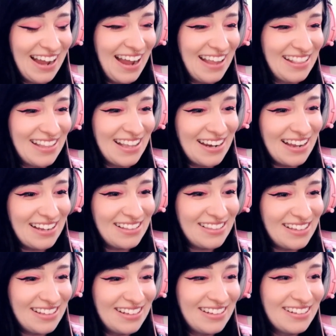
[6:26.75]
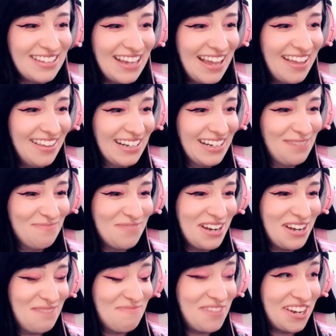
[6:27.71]
And then I didn't tell
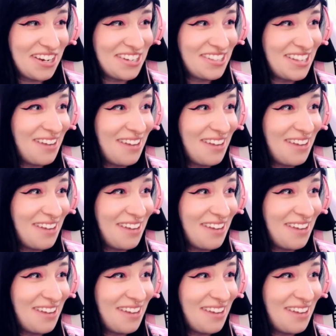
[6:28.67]
anybody because